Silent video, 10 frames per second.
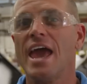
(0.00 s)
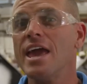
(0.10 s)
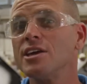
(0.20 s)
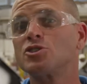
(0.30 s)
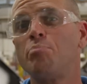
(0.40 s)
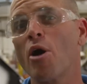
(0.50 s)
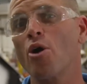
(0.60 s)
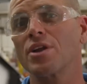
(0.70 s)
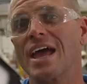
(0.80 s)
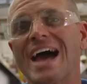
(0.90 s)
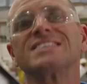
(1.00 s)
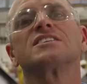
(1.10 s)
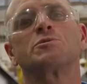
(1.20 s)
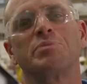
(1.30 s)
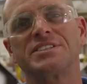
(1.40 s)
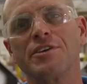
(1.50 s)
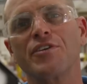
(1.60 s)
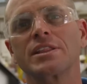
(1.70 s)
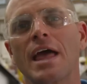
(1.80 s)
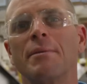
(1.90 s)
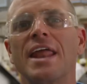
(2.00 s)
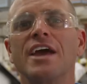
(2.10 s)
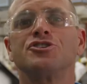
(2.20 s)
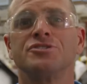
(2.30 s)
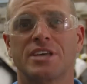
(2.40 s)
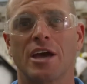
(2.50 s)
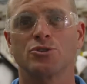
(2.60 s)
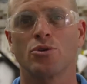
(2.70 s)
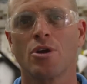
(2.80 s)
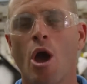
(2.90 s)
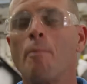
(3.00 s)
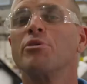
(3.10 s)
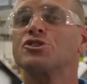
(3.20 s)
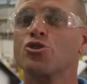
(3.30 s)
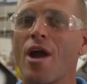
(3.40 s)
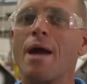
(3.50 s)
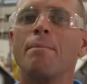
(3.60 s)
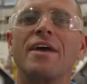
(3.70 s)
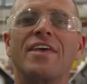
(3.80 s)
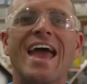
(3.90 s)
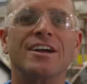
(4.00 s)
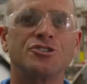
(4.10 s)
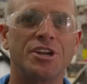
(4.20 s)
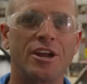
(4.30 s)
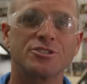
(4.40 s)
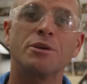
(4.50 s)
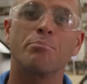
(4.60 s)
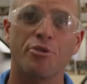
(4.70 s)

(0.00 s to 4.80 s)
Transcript: Each boat has a specific lamination schedule prescribed by the engineers and